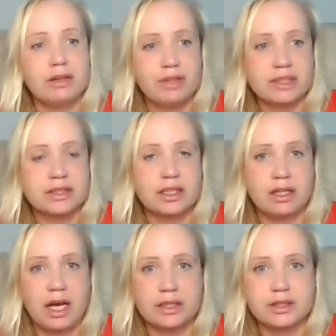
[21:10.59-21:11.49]
invested
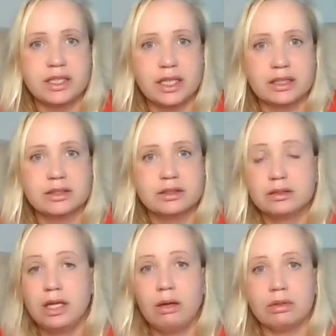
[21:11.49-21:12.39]
in a high ticket?
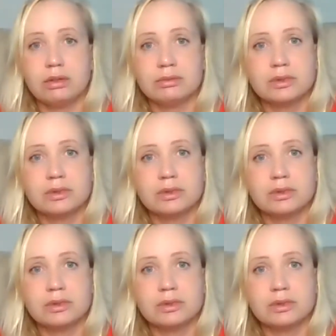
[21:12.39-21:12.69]
No.